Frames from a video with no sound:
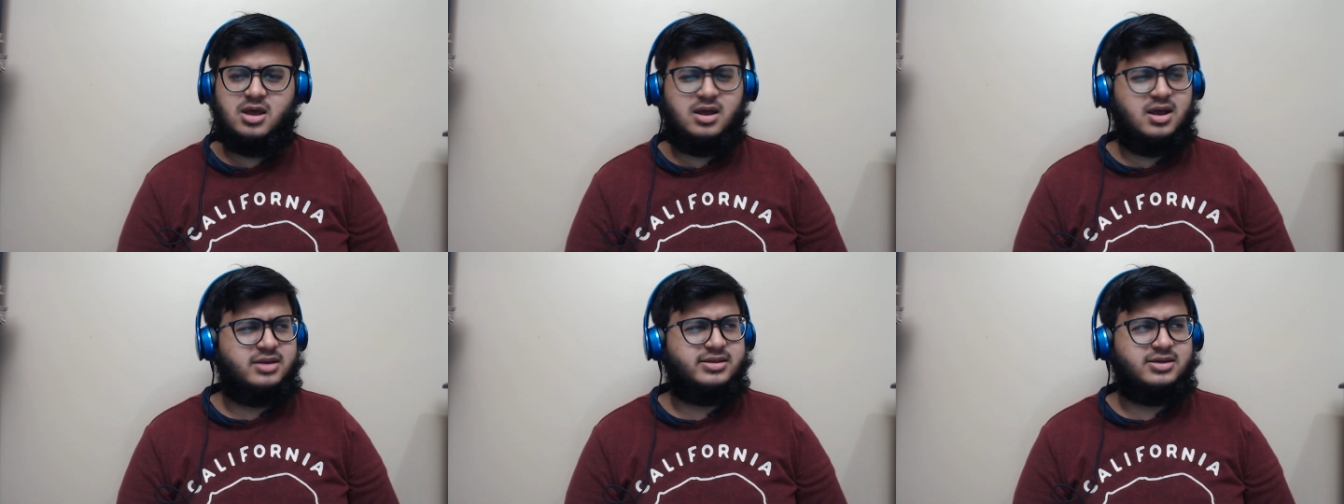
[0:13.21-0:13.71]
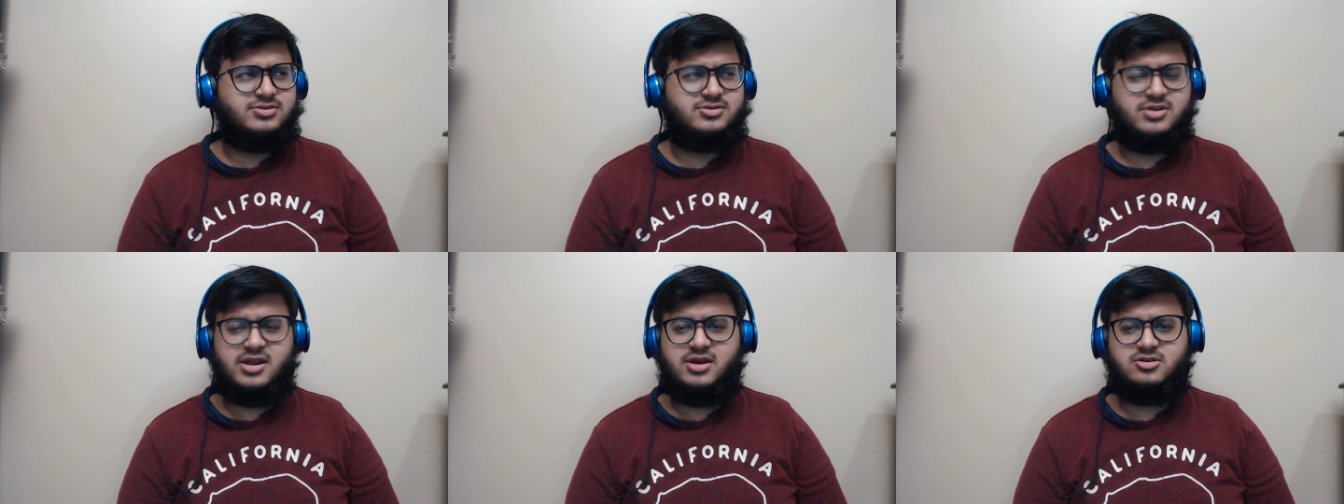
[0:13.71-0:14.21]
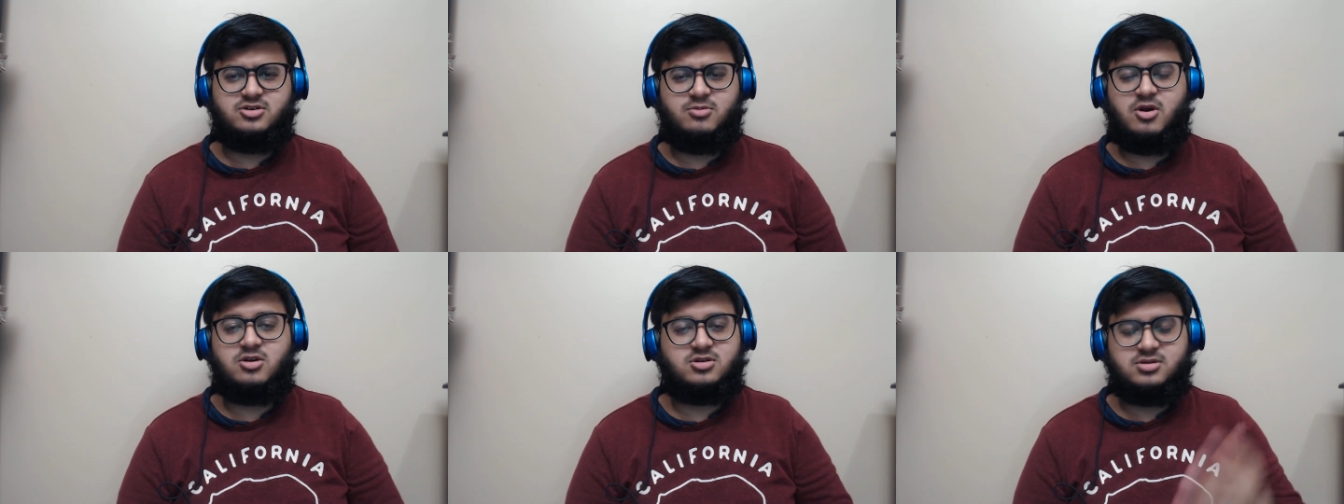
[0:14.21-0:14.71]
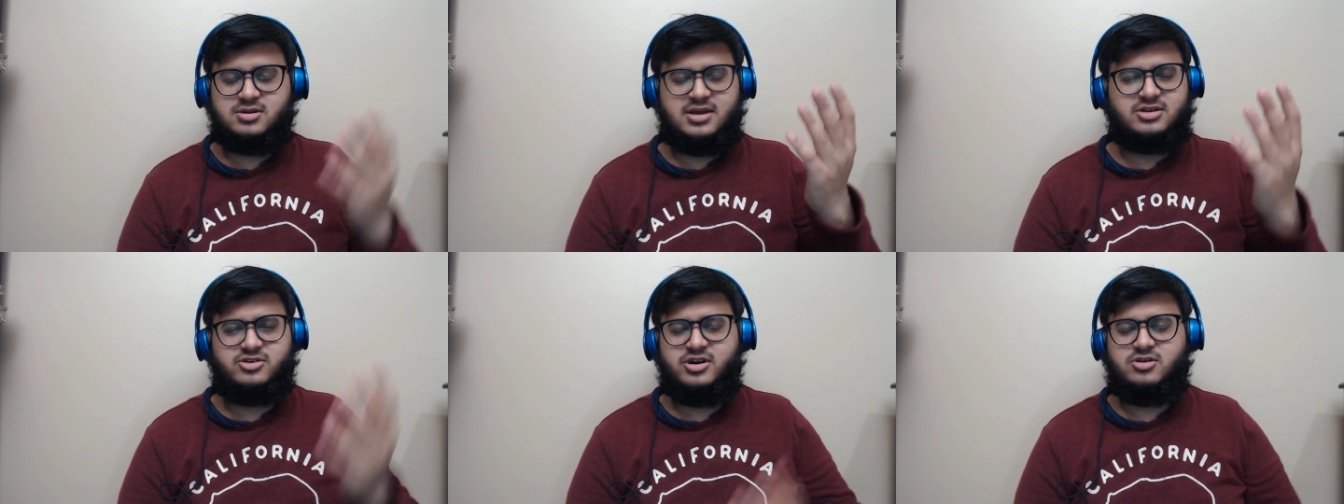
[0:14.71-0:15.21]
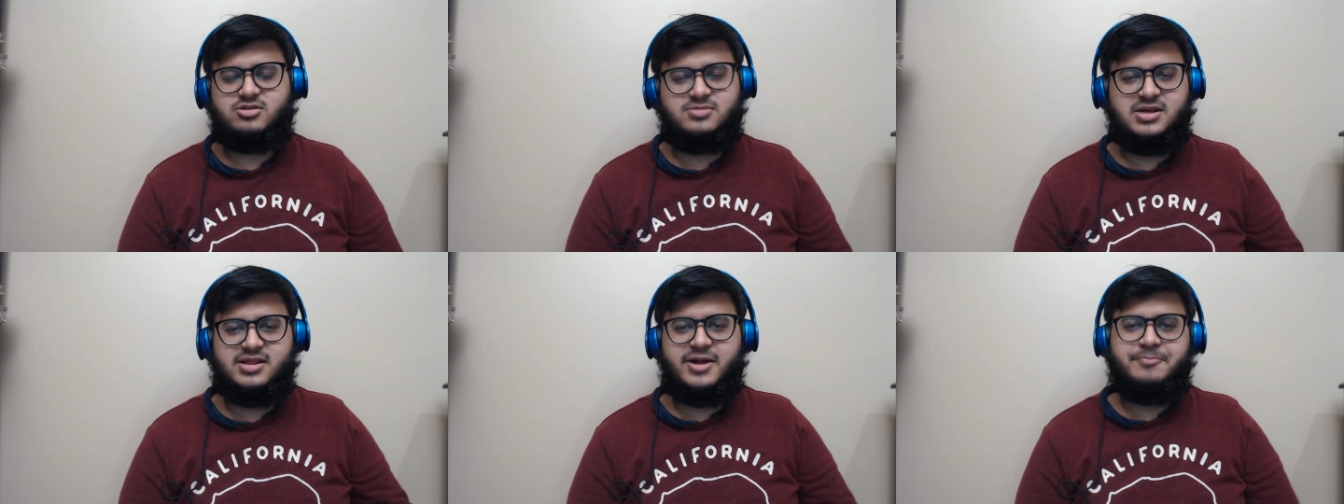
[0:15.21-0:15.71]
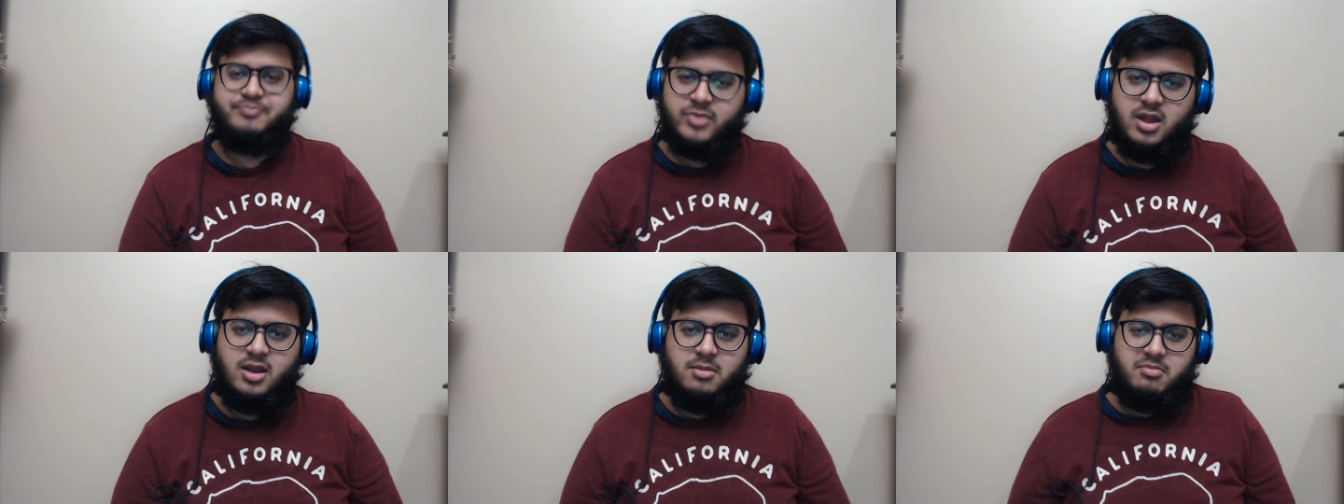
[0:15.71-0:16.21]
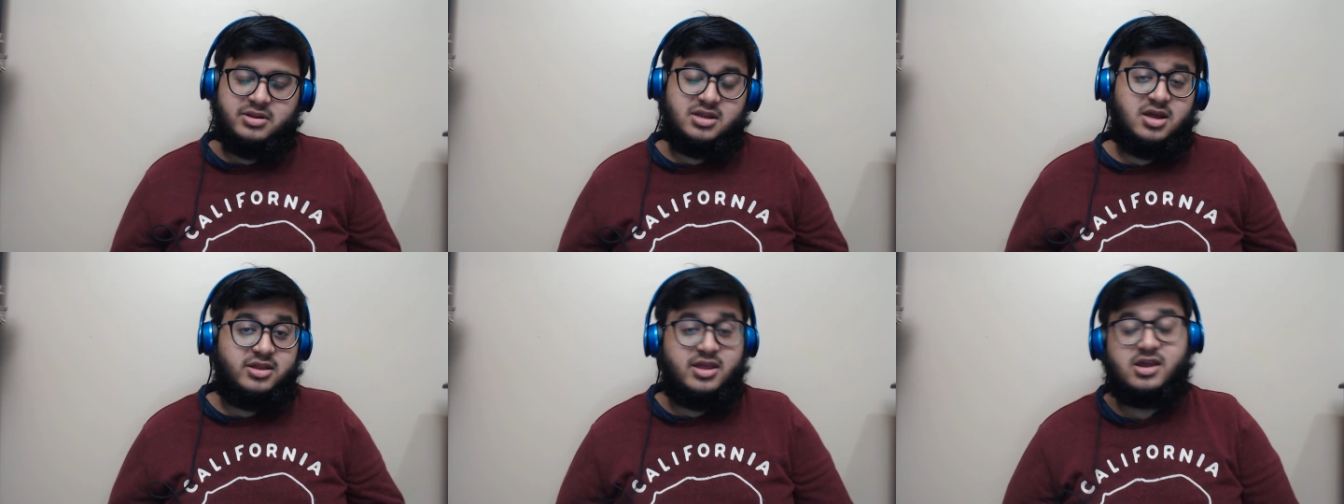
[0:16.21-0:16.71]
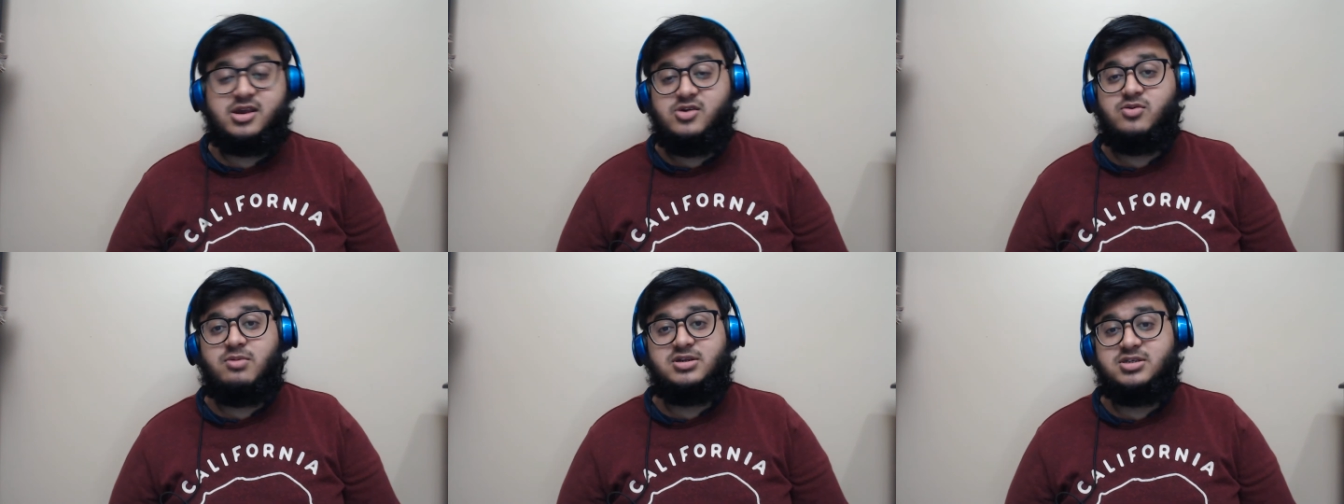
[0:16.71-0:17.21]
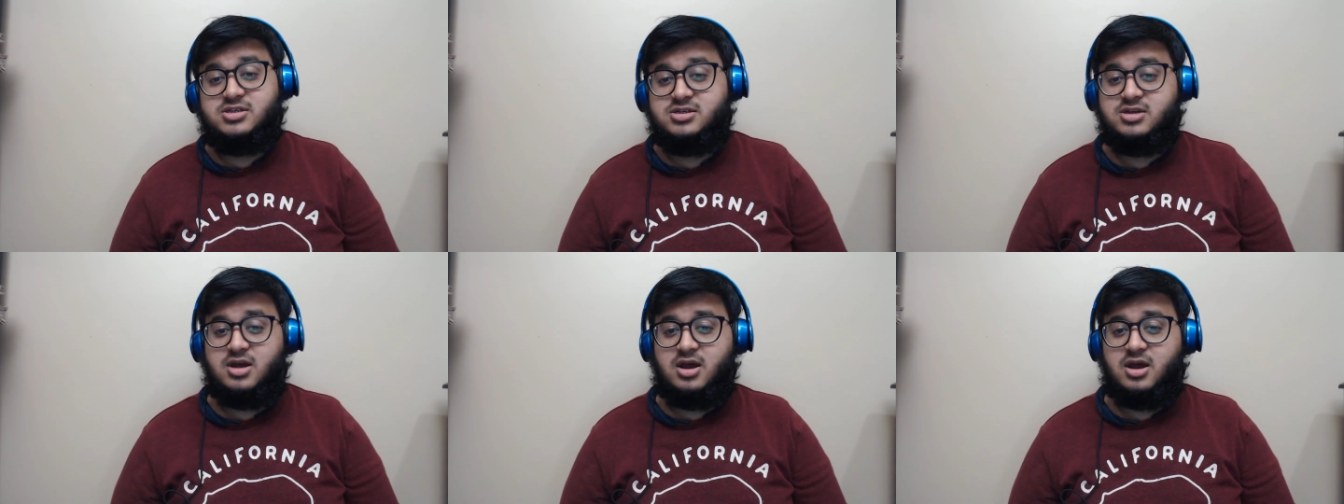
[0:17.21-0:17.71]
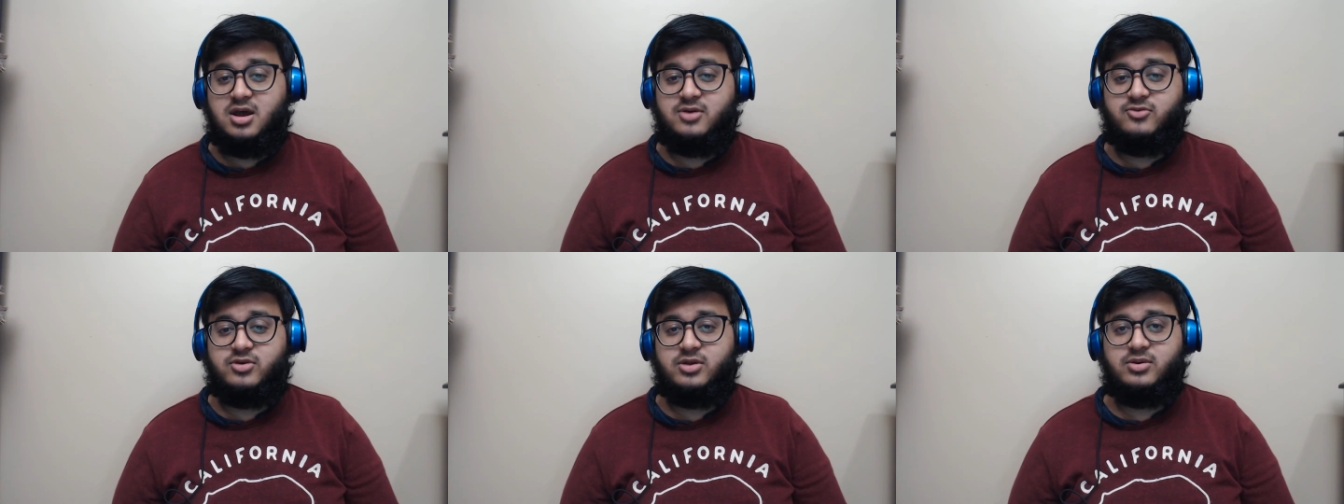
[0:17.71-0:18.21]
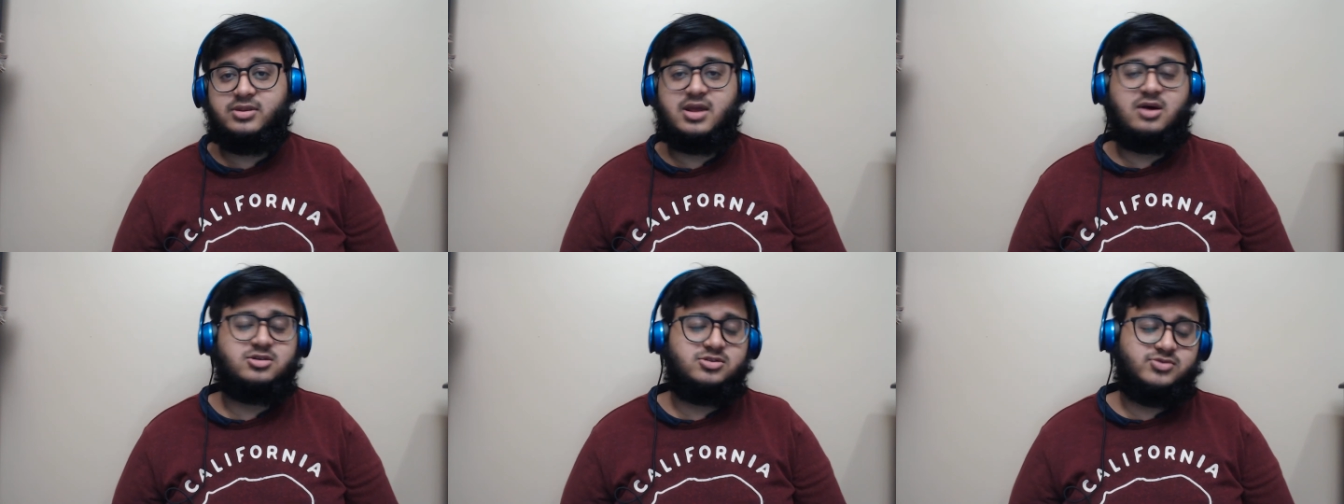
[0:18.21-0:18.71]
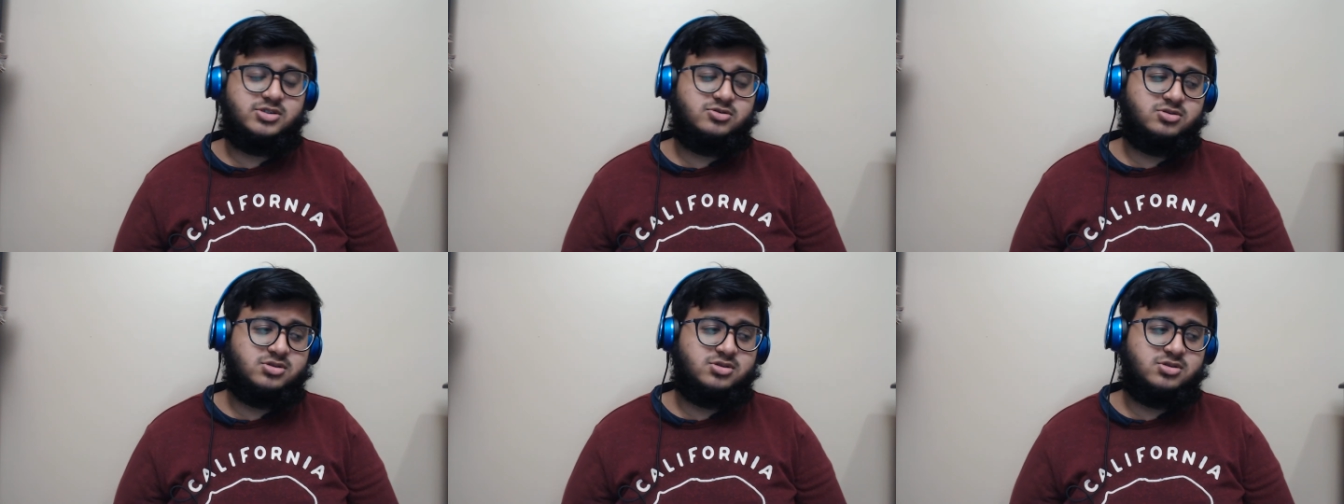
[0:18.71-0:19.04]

I think today or tomorrow, yesterday or something like that. But uh, thank you very much uh, for the 1,000 views.